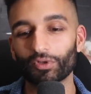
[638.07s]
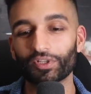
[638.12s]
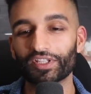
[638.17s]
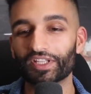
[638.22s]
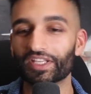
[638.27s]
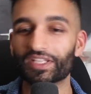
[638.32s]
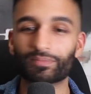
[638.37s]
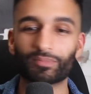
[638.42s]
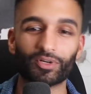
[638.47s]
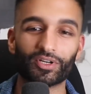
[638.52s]

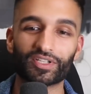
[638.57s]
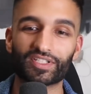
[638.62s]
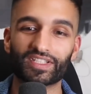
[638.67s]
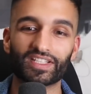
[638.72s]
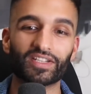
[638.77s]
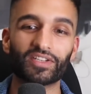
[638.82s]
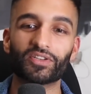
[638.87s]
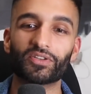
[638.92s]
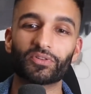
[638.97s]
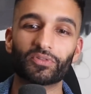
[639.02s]
this
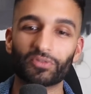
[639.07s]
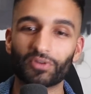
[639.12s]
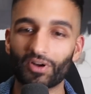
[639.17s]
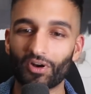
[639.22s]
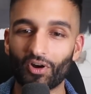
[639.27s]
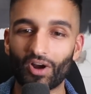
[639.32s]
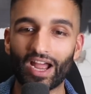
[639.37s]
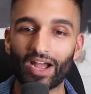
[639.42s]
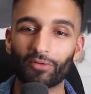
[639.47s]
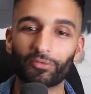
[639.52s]
person do,
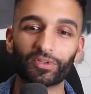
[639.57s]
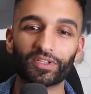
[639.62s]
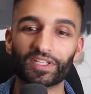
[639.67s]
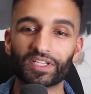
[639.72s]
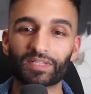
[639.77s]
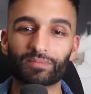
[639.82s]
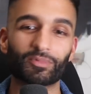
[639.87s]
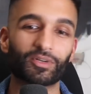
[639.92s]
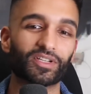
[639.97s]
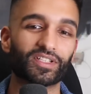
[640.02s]
or how would
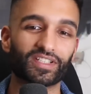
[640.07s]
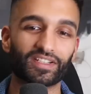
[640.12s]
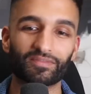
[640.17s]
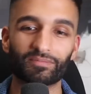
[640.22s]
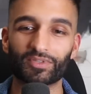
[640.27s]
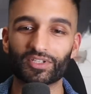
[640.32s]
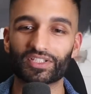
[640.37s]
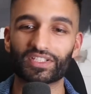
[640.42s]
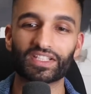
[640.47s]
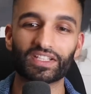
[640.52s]
this person
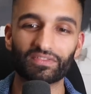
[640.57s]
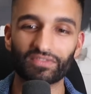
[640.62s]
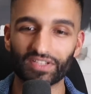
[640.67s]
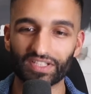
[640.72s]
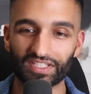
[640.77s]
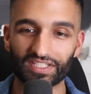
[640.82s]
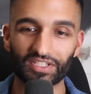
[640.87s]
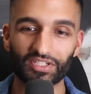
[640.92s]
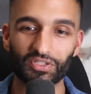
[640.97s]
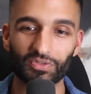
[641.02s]
perceive
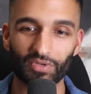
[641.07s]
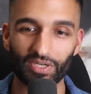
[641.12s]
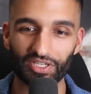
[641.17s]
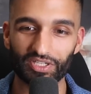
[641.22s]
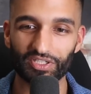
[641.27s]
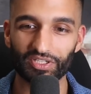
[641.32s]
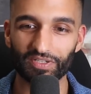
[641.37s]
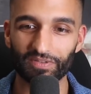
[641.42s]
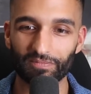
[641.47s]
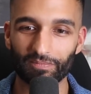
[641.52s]
this
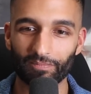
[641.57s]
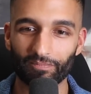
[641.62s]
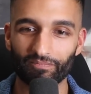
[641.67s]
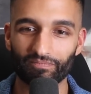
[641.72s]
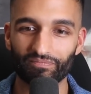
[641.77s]
situation?